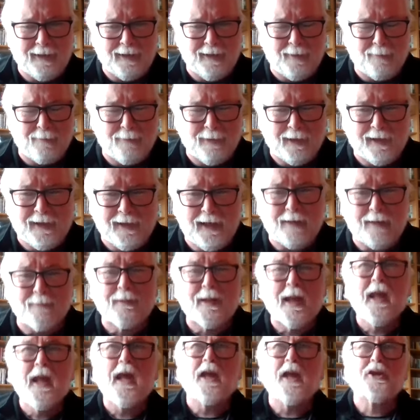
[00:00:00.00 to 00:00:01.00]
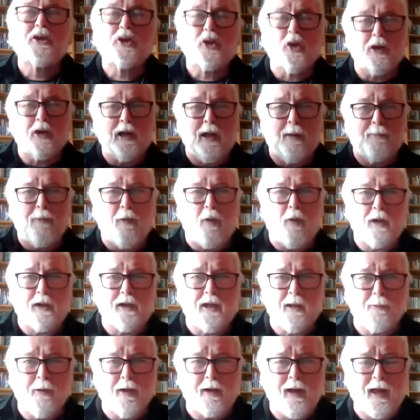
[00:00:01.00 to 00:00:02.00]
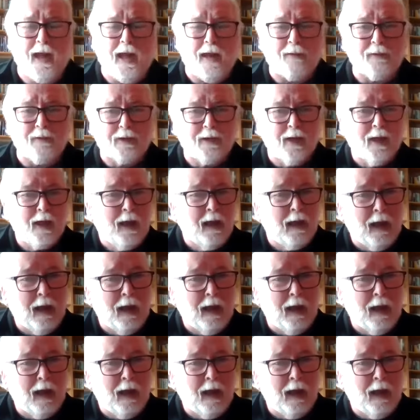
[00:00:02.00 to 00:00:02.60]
a big game, and suddenly a ball came out of heaven.